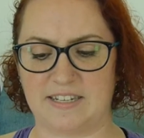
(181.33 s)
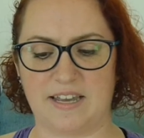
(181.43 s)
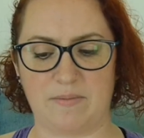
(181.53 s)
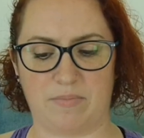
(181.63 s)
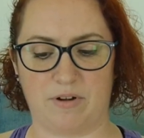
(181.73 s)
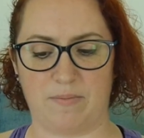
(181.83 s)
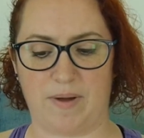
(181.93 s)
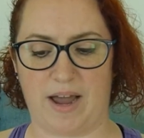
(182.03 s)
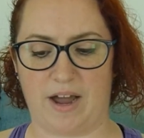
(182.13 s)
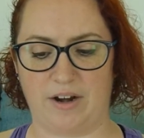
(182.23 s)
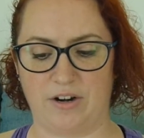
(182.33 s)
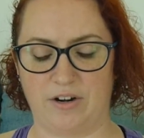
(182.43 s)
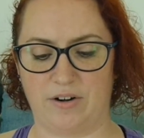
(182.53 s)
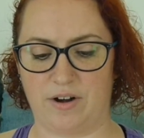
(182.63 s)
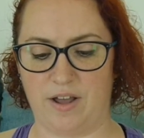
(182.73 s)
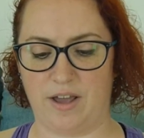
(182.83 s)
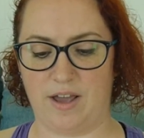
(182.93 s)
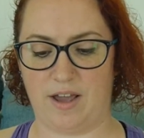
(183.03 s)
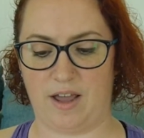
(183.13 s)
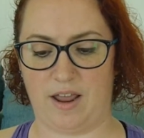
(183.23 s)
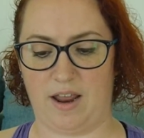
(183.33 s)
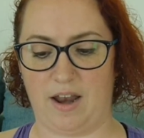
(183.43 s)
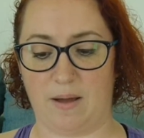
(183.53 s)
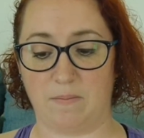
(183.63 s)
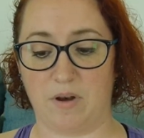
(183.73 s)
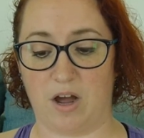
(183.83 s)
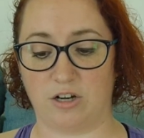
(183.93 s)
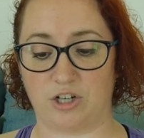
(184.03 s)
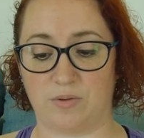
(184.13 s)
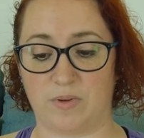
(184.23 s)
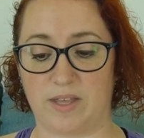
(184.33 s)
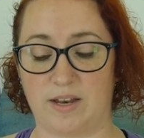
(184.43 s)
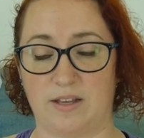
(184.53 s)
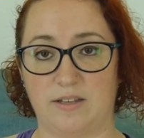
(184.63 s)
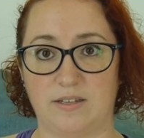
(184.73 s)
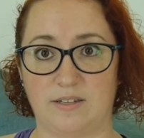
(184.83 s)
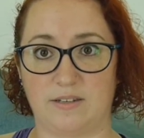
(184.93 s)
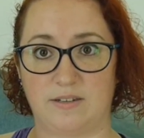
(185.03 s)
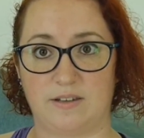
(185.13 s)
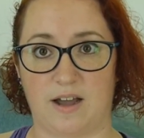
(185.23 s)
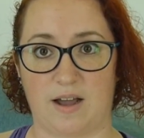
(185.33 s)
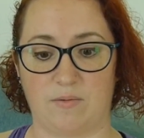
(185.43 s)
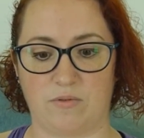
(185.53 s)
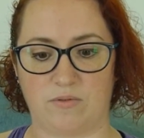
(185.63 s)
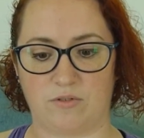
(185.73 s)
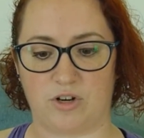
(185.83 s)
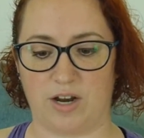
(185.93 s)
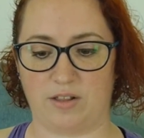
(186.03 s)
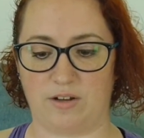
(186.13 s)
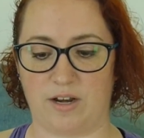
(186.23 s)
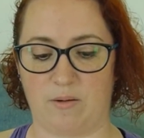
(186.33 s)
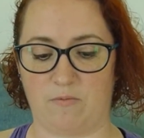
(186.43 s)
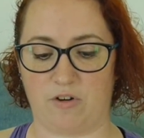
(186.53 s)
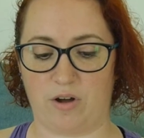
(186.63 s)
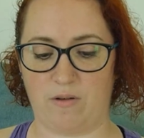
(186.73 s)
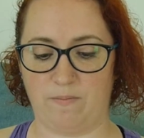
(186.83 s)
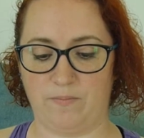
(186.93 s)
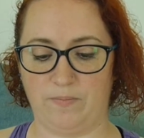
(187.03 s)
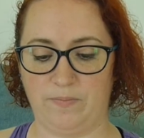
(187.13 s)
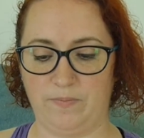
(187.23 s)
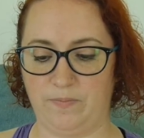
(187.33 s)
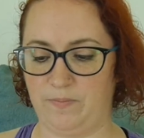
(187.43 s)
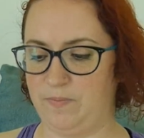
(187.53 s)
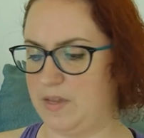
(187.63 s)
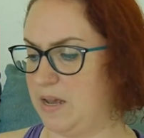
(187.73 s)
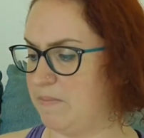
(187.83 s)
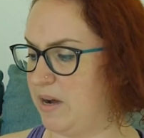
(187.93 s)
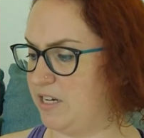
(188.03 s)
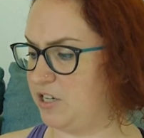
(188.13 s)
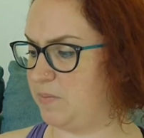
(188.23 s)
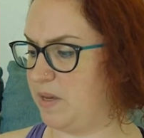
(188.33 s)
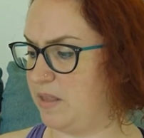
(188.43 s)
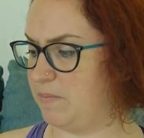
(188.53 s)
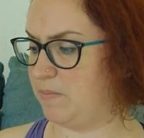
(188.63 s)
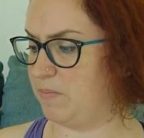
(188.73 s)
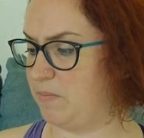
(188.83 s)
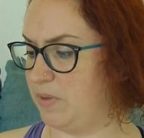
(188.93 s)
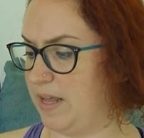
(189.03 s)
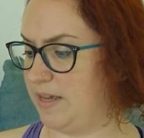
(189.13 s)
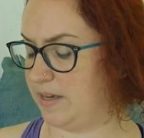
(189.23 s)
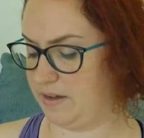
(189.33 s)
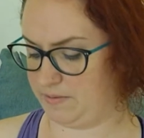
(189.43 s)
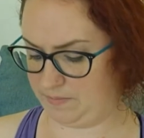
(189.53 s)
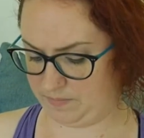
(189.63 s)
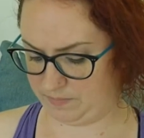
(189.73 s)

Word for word: sampler pattern, and I'm not sure what that is. I will try to look it up for y'all. It might just be the blanket.